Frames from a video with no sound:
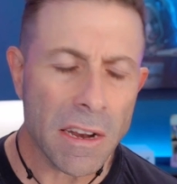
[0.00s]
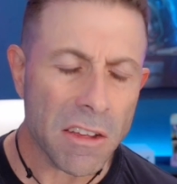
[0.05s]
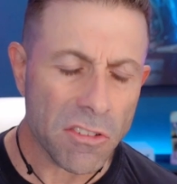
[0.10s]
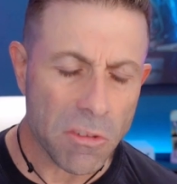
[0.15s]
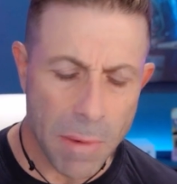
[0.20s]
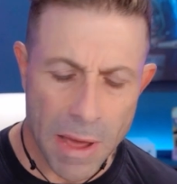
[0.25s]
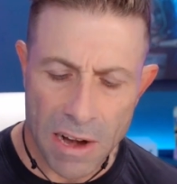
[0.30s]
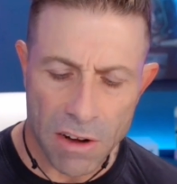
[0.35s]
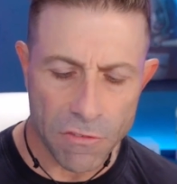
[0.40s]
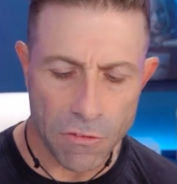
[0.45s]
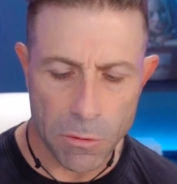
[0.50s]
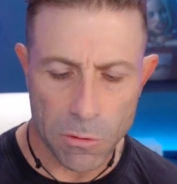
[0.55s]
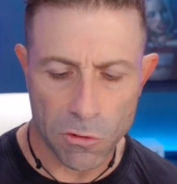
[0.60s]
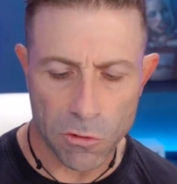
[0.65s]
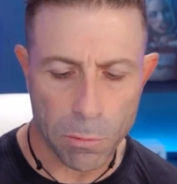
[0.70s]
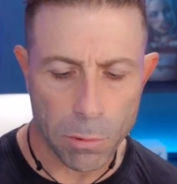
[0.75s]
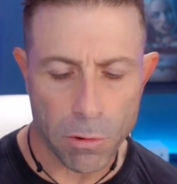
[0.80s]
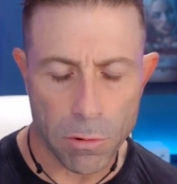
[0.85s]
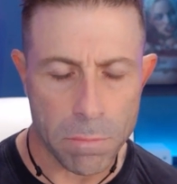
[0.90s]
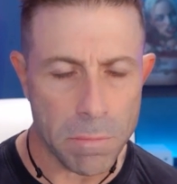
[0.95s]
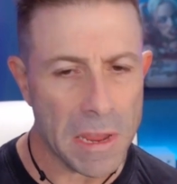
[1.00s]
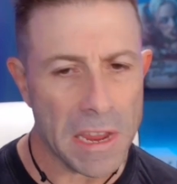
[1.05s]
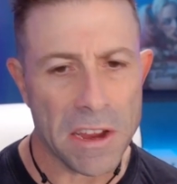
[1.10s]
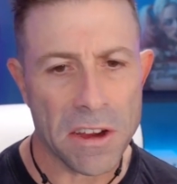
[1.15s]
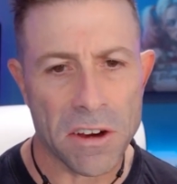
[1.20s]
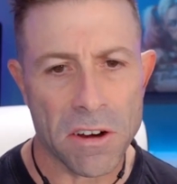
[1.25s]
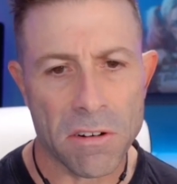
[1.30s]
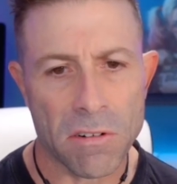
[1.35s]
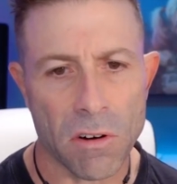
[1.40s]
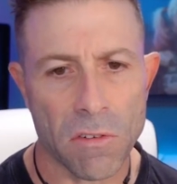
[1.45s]
Doesn't matter if it was
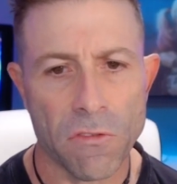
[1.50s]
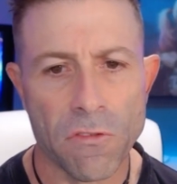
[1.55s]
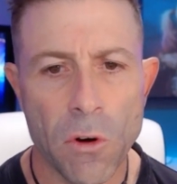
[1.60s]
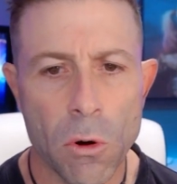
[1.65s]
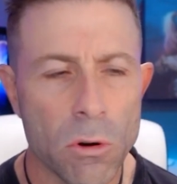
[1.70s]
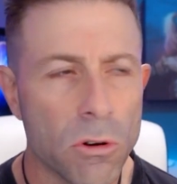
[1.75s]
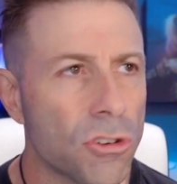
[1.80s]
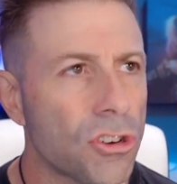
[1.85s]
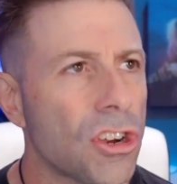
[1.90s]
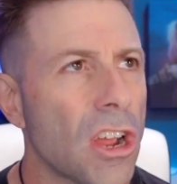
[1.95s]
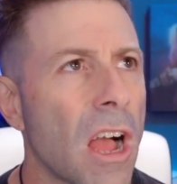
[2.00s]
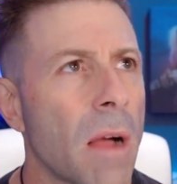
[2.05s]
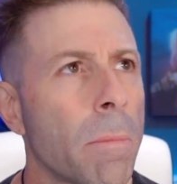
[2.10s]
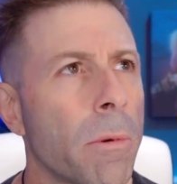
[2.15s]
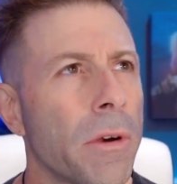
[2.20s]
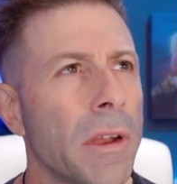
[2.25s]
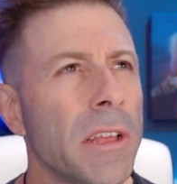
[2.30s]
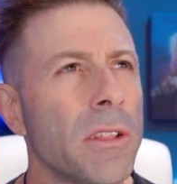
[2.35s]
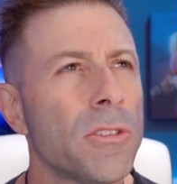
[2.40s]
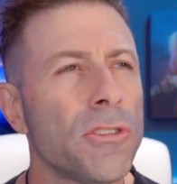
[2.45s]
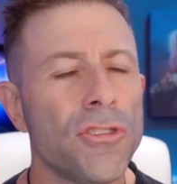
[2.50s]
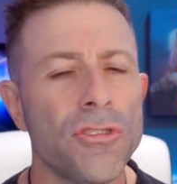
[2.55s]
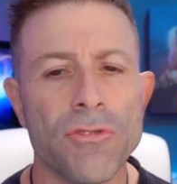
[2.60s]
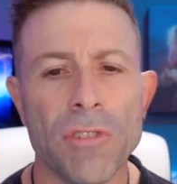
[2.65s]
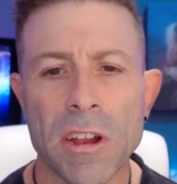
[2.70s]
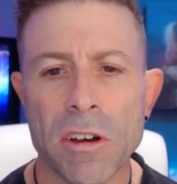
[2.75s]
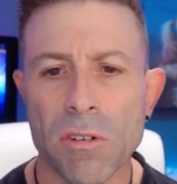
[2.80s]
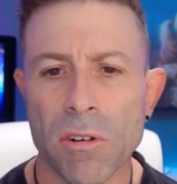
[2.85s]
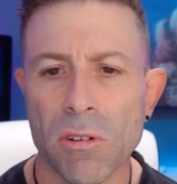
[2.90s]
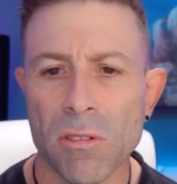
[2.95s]
Premiere or Photoshop or
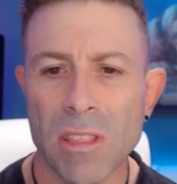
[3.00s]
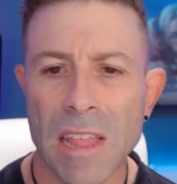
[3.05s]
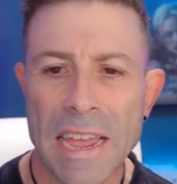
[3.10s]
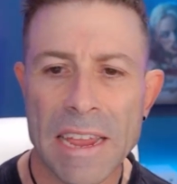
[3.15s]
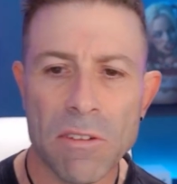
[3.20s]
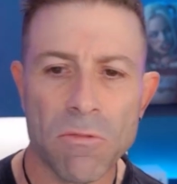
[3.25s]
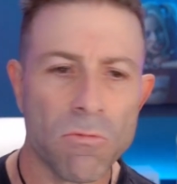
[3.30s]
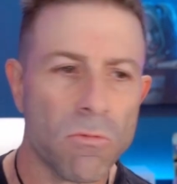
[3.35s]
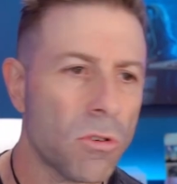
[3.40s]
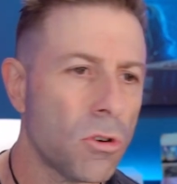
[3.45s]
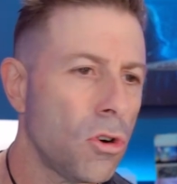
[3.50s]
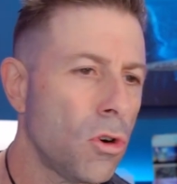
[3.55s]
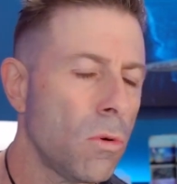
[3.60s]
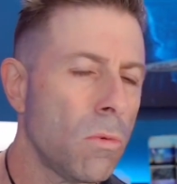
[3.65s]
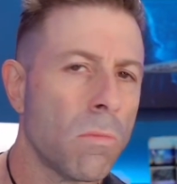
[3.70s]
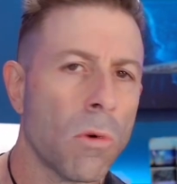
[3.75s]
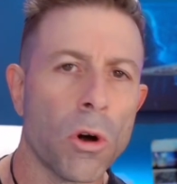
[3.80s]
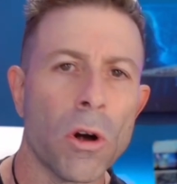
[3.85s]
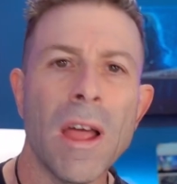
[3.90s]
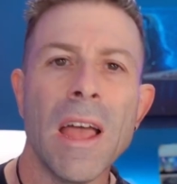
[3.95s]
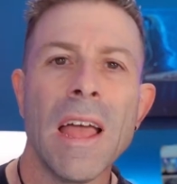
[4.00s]
Illustrator or Lightroom, or